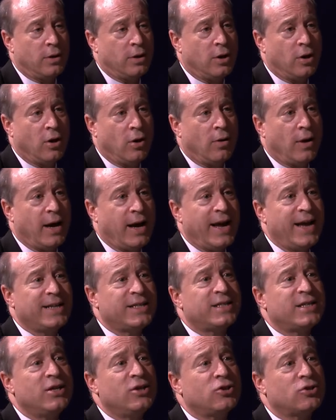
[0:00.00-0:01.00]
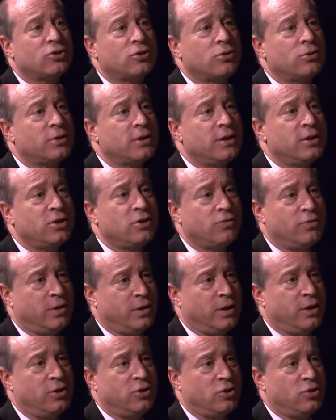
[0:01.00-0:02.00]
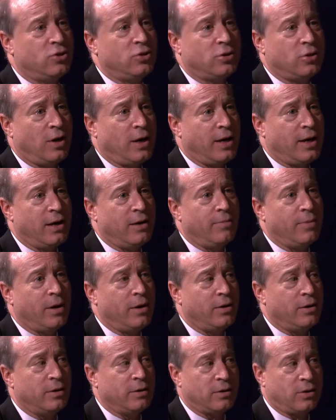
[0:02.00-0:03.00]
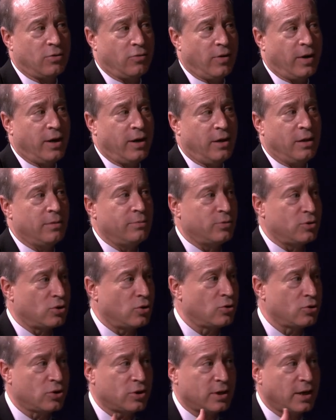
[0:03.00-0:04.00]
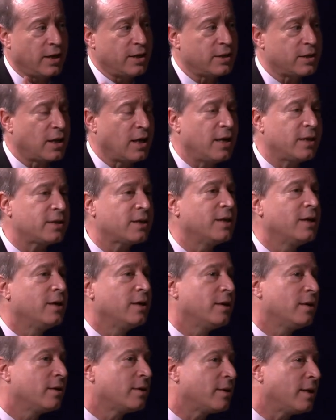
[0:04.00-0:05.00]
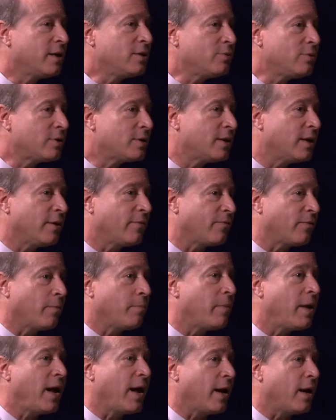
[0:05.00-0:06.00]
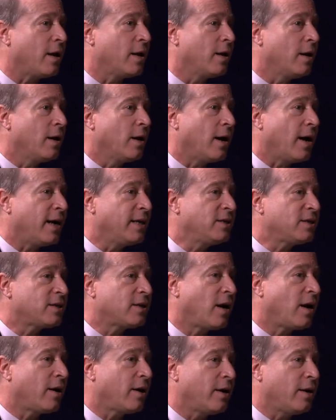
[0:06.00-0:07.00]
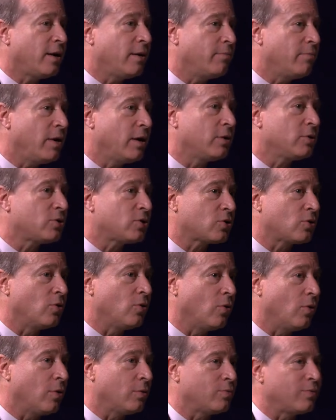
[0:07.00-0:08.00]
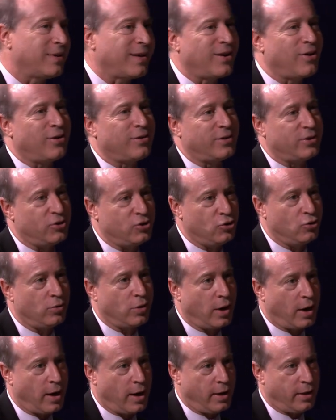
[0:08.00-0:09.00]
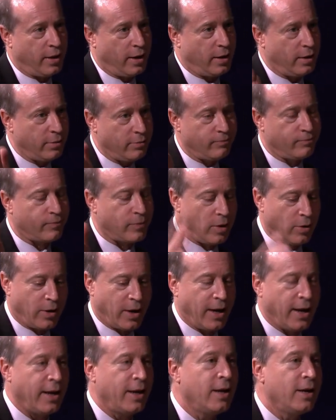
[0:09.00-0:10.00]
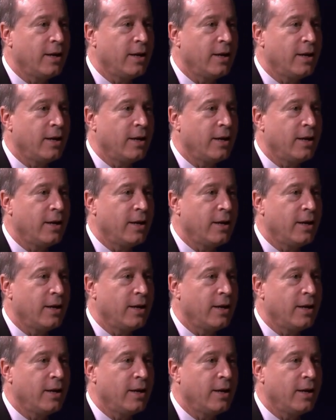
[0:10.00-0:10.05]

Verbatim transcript: You know, I had teachers, those history teachers you're talking about in the curriculum, the social studies class, that's what did it for me. I started in middle school, what they called the junior high then okay?